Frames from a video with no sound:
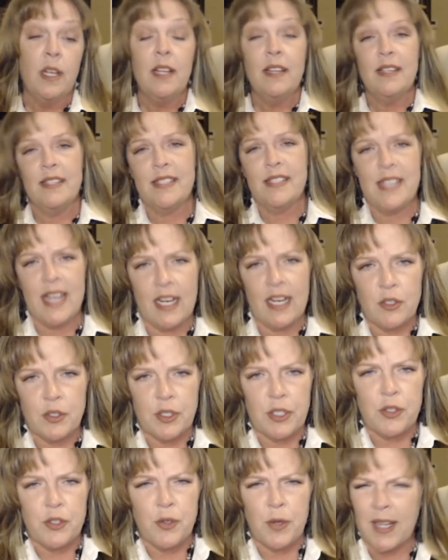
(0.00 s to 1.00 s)
This is
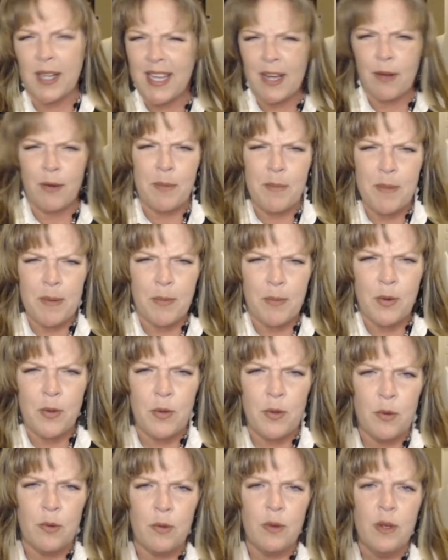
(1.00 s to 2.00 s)
actually true. I can't remember
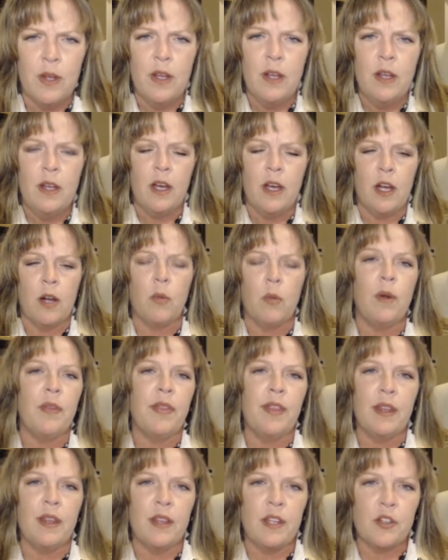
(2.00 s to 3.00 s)
who or what
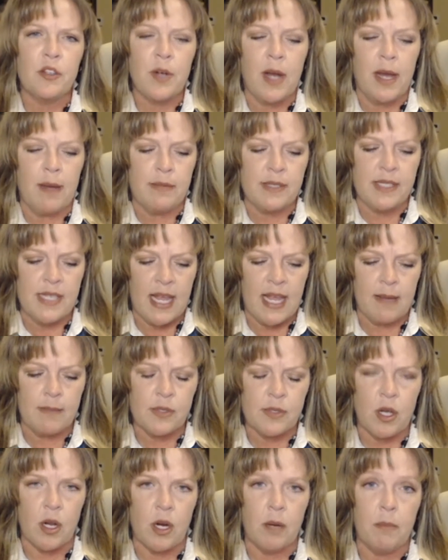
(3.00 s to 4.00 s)
the tribe's names
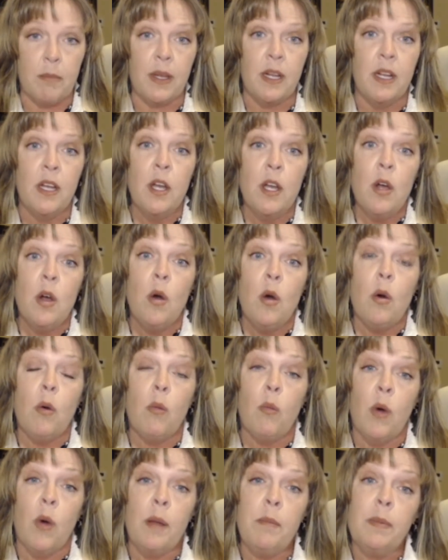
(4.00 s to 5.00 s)
are, but
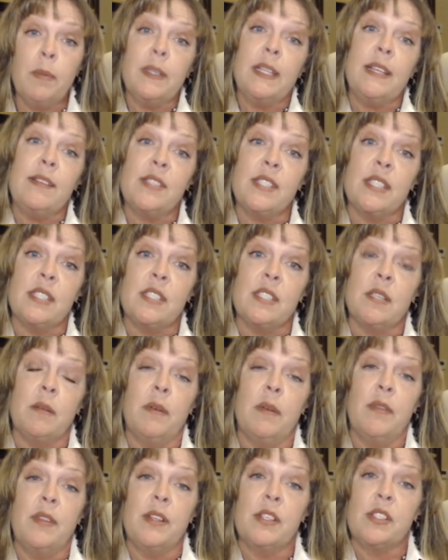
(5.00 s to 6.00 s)
one belief system
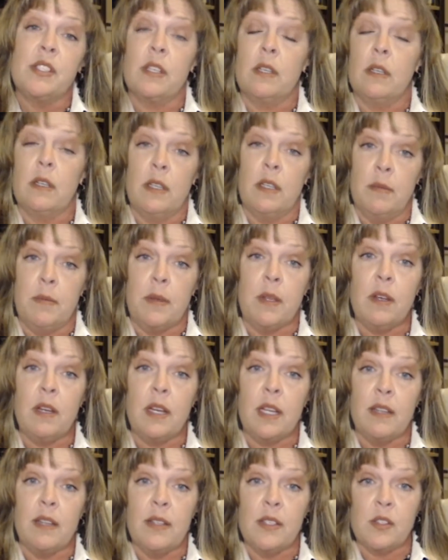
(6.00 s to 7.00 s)
of this
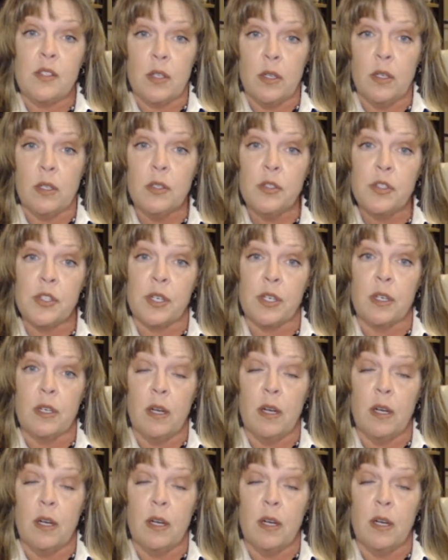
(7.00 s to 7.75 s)
community and this culture on